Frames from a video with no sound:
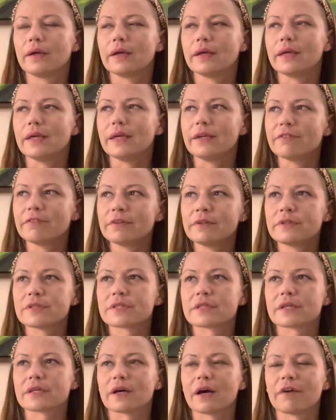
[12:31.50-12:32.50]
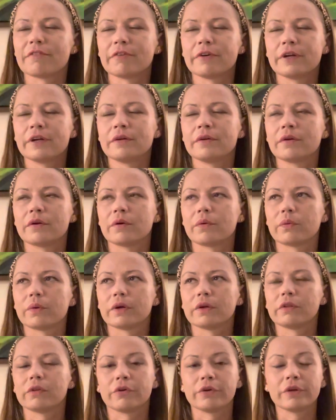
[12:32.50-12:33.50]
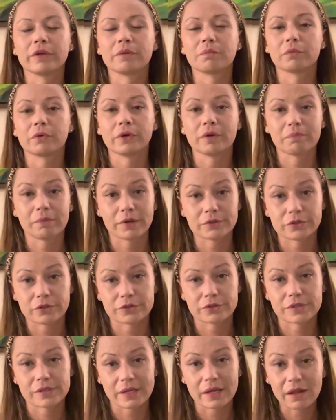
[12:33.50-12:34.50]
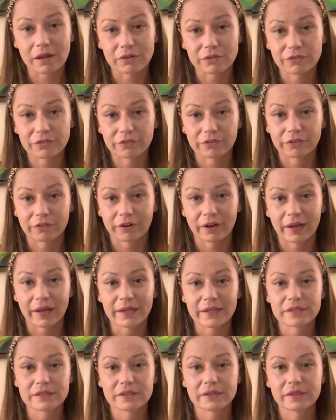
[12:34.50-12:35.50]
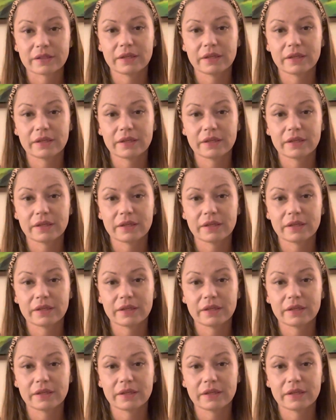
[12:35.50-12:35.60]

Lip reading: even discovering or learning more about yourself, right?